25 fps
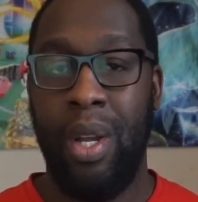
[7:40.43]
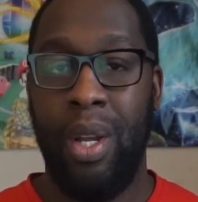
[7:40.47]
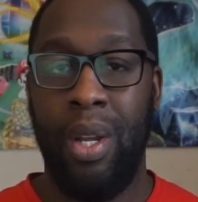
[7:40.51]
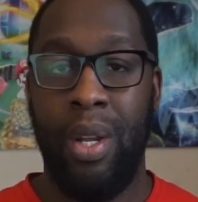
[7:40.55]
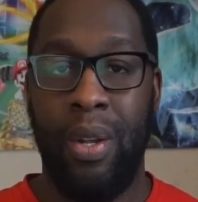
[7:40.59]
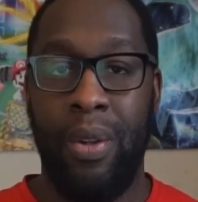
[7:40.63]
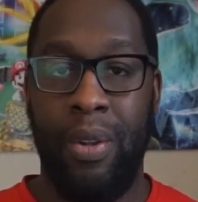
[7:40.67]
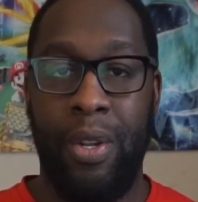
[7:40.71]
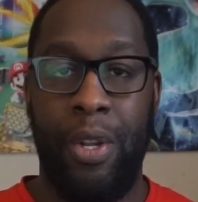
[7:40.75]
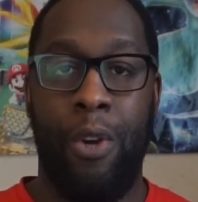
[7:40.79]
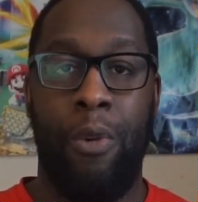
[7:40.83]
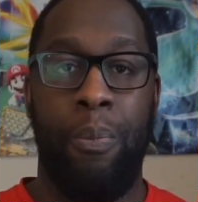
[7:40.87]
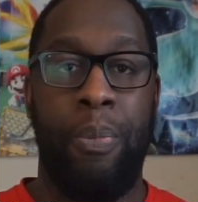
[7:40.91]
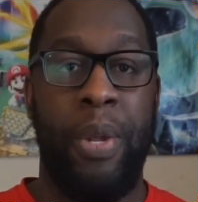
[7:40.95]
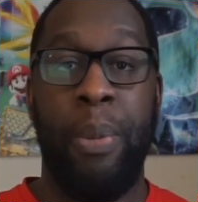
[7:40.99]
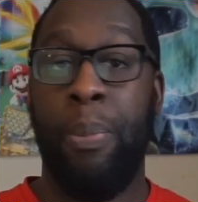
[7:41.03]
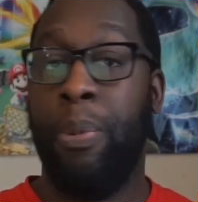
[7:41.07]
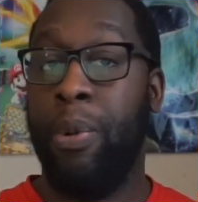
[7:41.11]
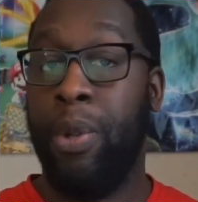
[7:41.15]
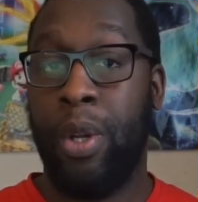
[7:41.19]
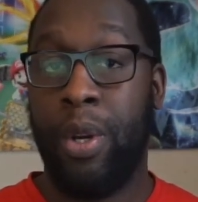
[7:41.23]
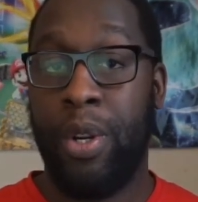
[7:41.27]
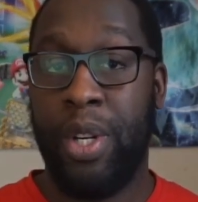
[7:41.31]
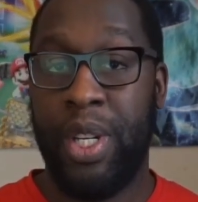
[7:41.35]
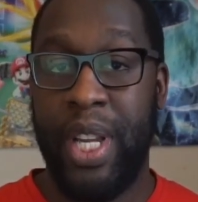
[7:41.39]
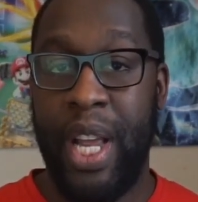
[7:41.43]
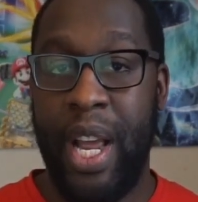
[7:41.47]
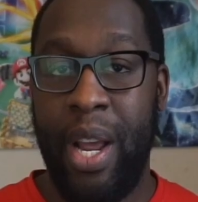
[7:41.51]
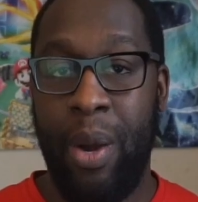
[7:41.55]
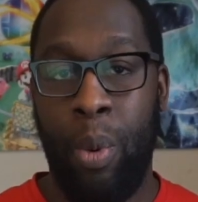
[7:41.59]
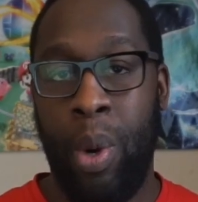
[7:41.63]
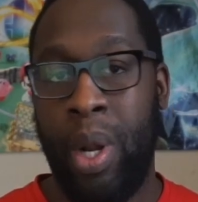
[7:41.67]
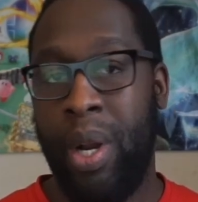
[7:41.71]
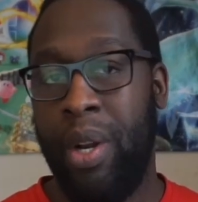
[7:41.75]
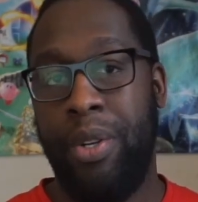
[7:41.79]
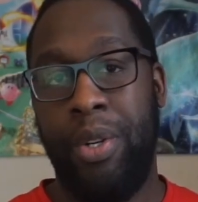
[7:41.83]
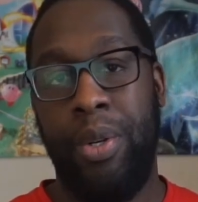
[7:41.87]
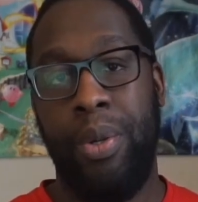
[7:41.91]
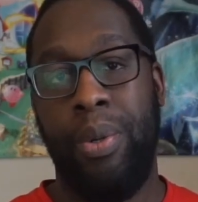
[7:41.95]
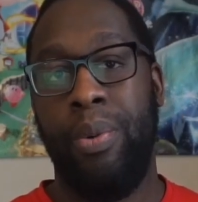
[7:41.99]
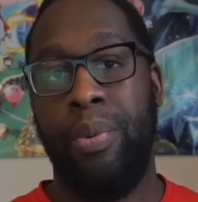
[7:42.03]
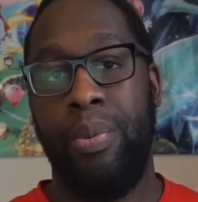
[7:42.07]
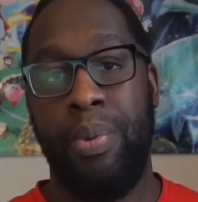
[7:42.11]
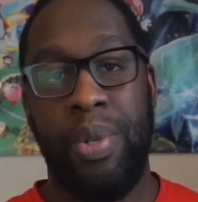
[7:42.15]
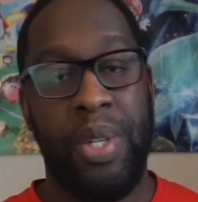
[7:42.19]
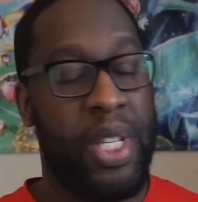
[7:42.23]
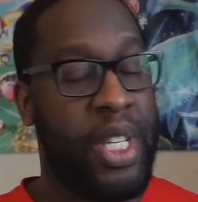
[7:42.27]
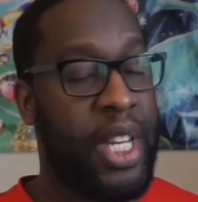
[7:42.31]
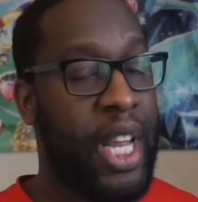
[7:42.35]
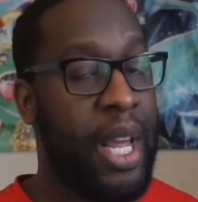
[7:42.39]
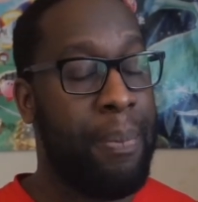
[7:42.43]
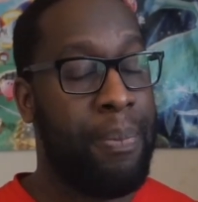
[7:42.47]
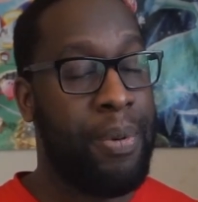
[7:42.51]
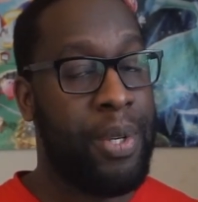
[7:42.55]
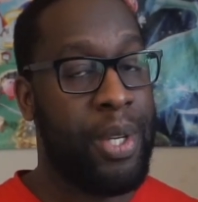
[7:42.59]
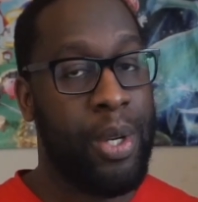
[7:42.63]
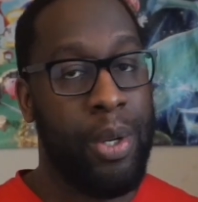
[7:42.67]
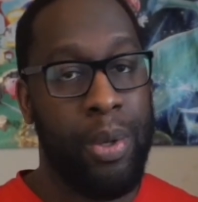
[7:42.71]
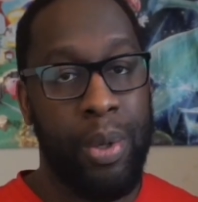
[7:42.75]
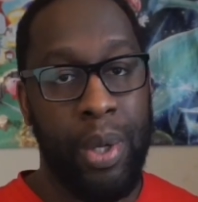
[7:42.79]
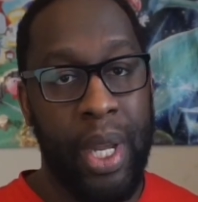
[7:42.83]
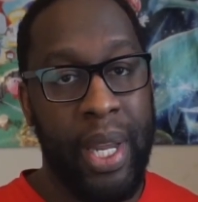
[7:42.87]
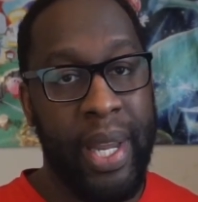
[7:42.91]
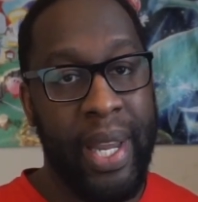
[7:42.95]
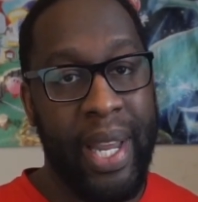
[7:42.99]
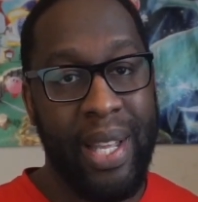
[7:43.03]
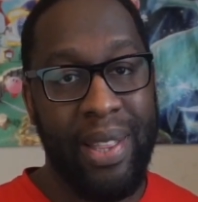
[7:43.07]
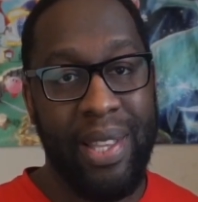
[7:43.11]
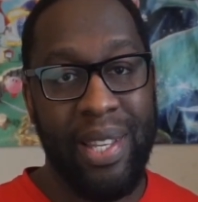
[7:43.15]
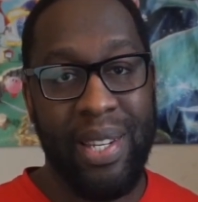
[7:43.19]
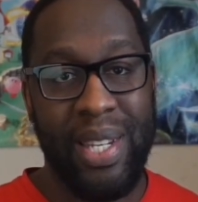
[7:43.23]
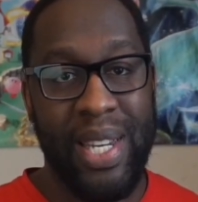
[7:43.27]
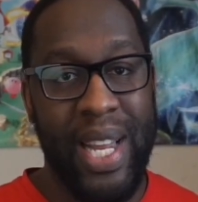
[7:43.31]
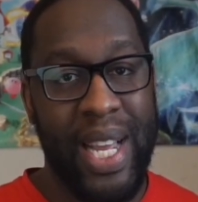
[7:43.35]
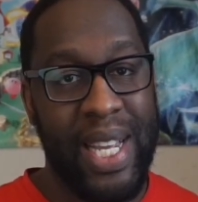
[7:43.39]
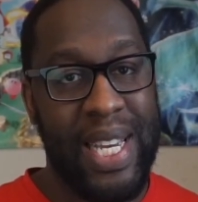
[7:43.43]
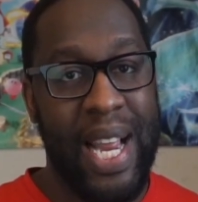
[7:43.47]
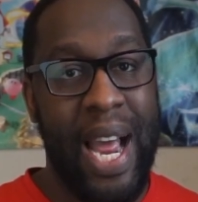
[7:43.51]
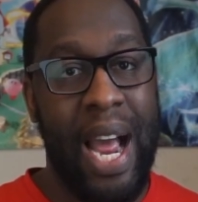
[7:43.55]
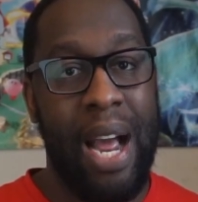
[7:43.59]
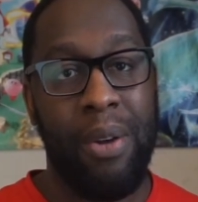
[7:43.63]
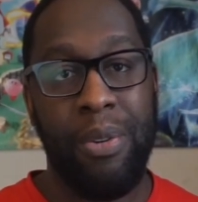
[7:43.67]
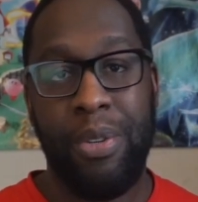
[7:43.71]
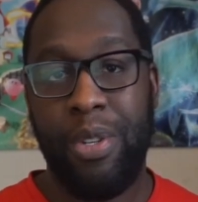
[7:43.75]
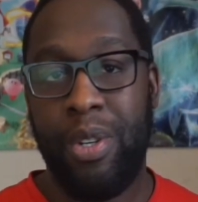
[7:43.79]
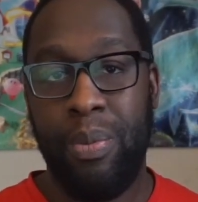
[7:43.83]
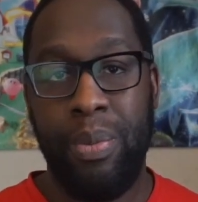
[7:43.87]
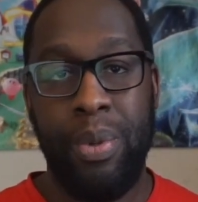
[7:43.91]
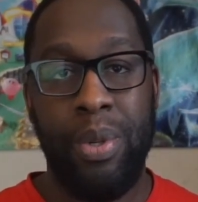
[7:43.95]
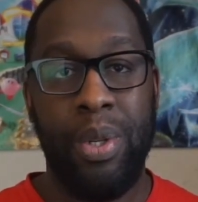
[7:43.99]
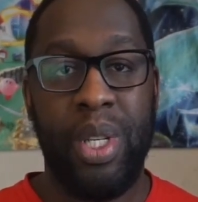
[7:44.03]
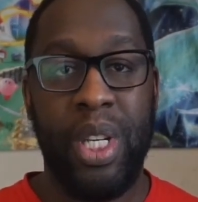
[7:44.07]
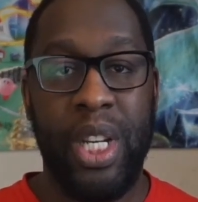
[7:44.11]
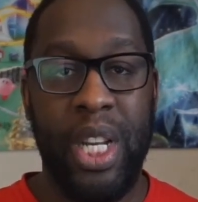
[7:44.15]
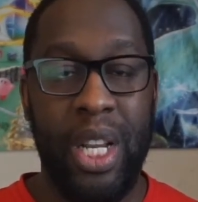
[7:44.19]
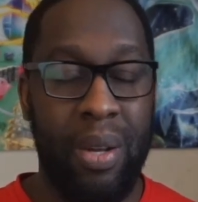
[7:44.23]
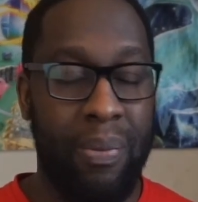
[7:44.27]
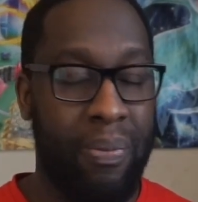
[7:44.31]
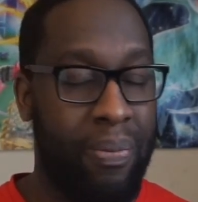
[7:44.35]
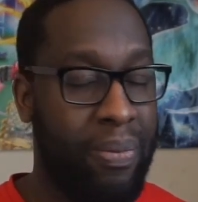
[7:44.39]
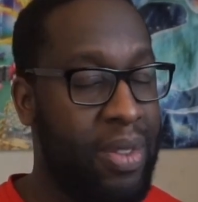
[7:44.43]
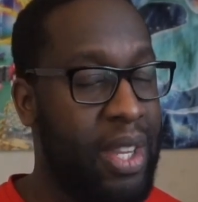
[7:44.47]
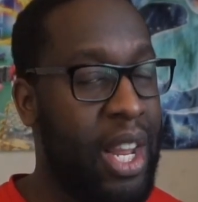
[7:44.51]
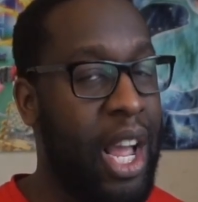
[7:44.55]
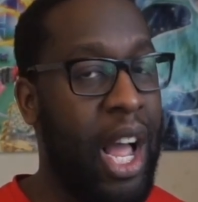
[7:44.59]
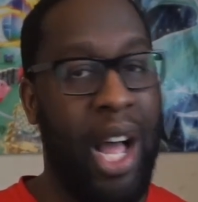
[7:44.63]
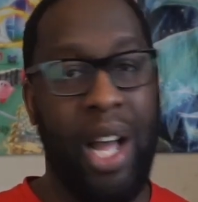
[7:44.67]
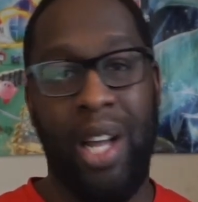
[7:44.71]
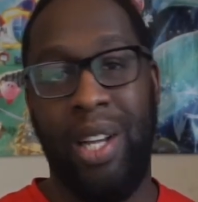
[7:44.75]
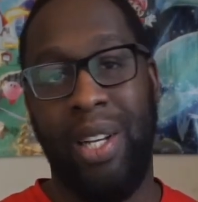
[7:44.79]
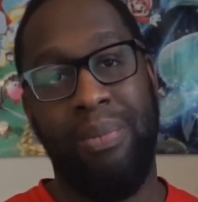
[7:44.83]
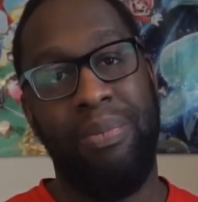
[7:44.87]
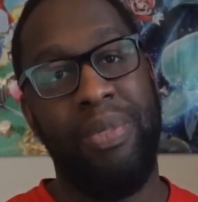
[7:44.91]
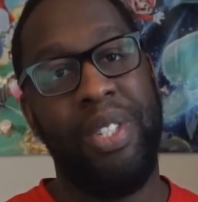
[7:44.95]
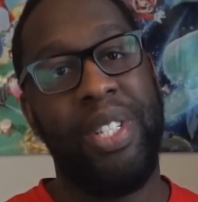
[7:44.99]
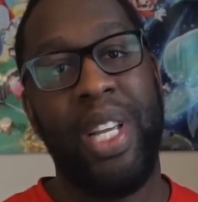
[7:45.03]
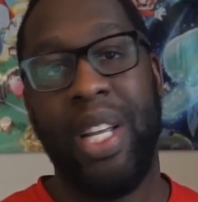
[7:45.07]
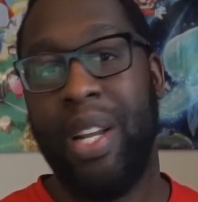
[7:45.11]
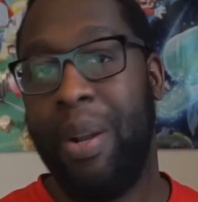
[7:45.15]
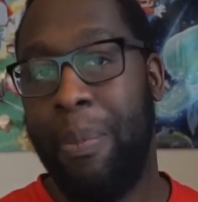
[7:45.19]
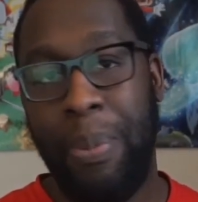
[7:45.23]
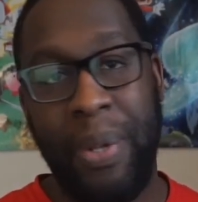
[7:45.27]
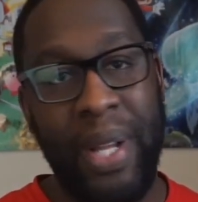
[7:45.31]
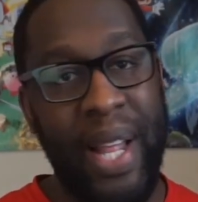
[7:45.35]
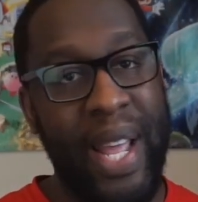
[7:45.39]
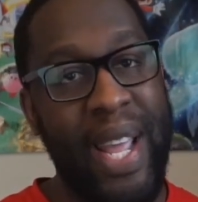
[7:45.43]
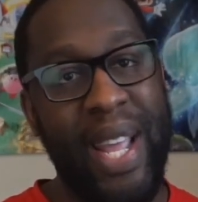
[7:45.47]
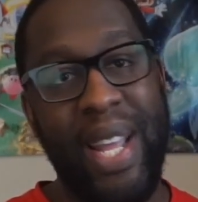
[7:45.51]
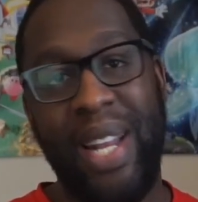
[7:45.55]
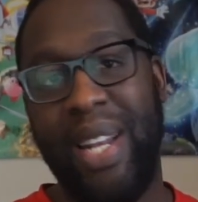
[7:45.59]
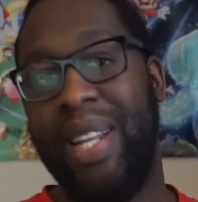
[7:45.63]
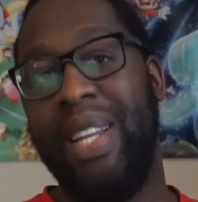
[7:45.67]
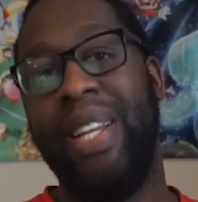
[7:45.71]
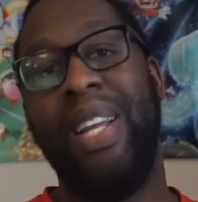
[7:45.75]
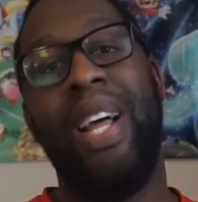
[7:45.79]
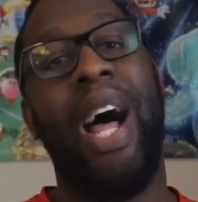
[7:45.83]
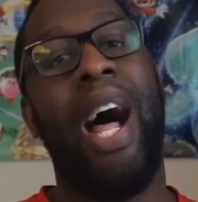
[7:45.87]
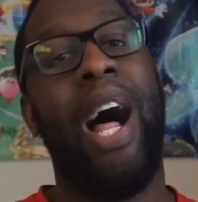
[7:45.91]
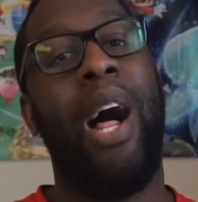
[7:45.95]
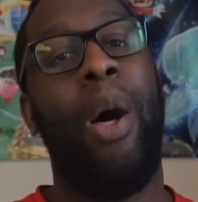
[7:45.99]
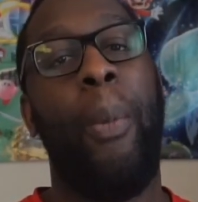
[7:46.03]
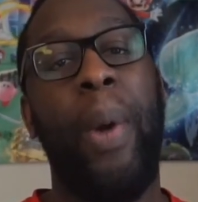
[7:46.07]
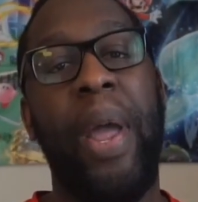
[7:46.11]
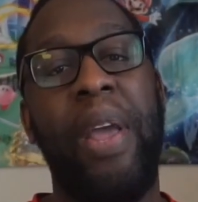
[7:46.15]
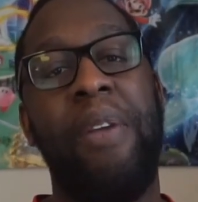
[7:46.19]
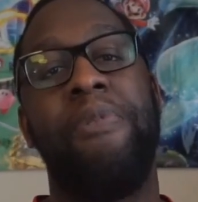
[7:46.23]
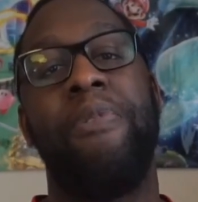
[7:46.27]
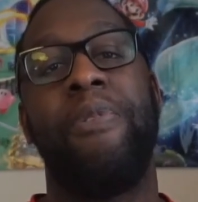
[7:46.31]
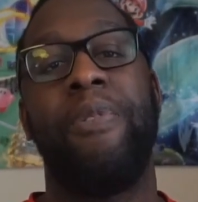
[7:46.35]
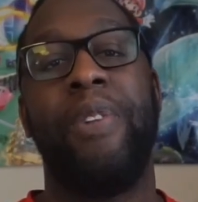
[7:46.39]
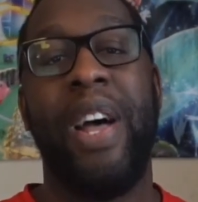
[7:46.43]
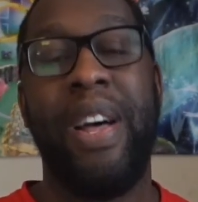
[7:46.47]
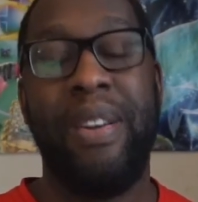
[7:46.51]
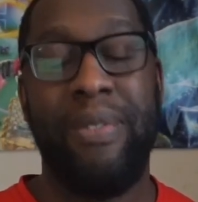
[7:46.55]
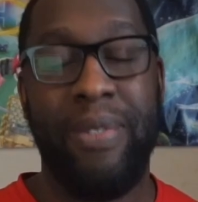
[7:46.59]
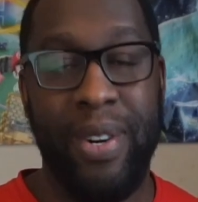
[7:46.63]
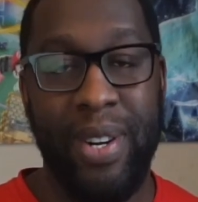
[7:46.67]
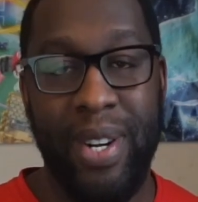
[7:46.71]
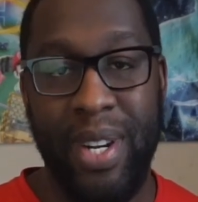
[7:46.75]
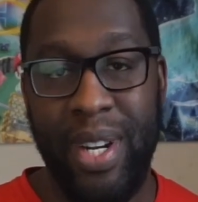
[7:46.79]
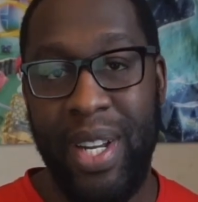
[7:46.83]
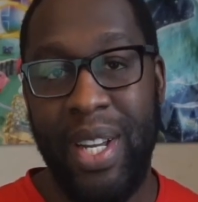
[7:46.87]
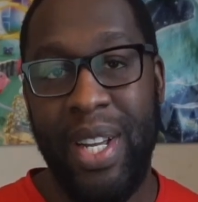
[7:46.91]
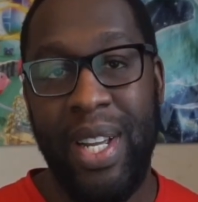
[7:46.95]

you know, people are saying, why don't you skip so you can get this next house or museum? No, I'm just going to play it. I'll wait forever.